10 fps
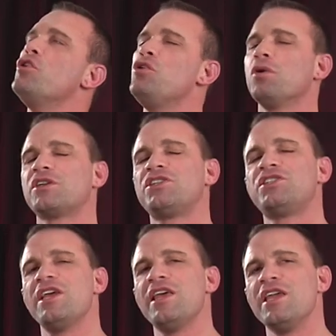New York
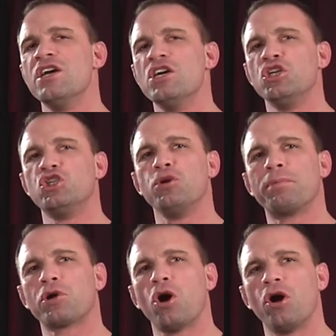City,
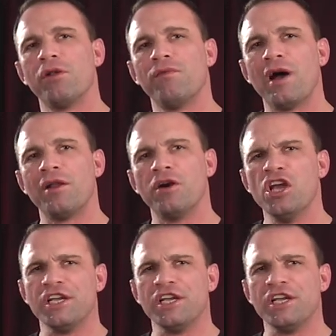Supercard of Honor.